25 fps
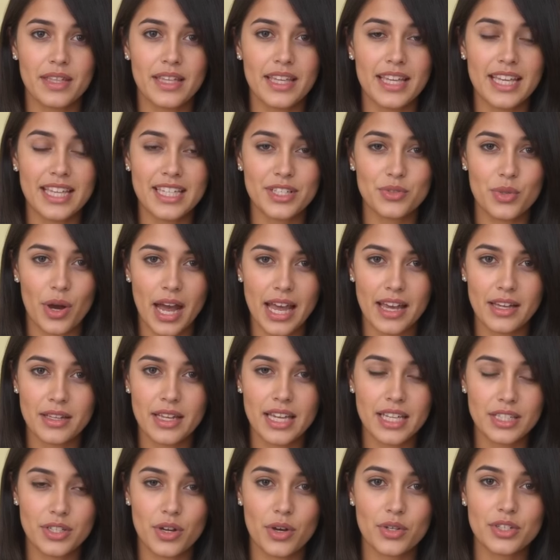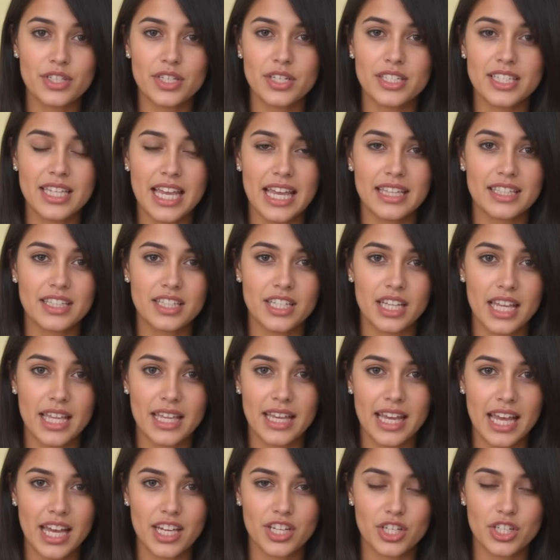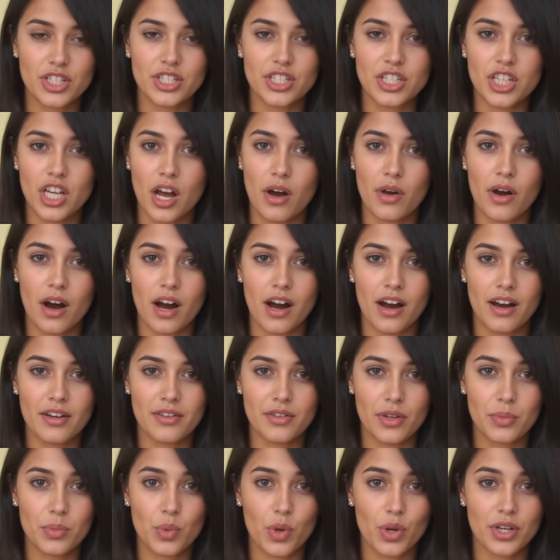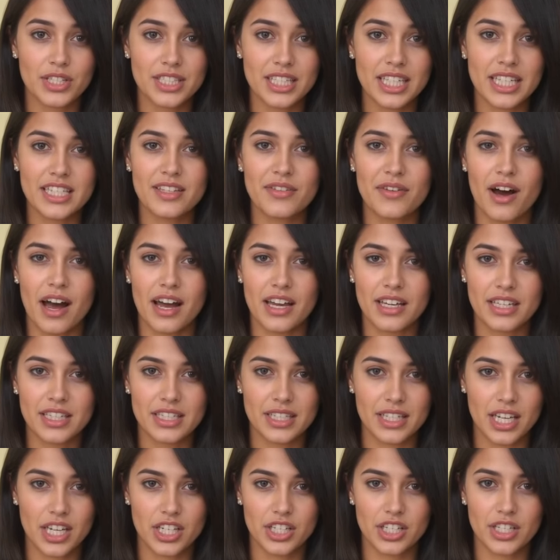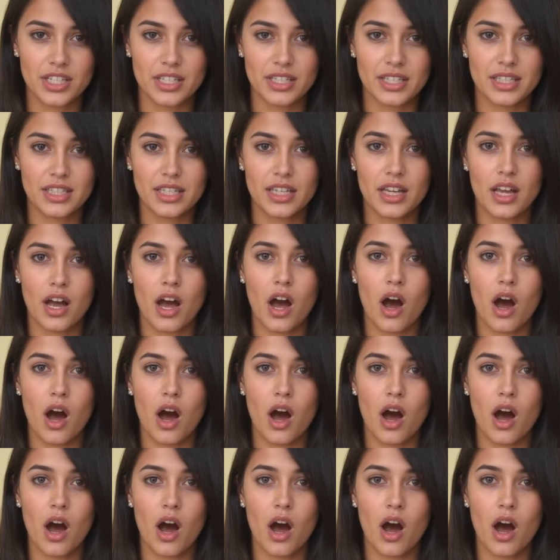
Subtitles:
Israel has also sent a delegation to Doha for more ceasefire discussions,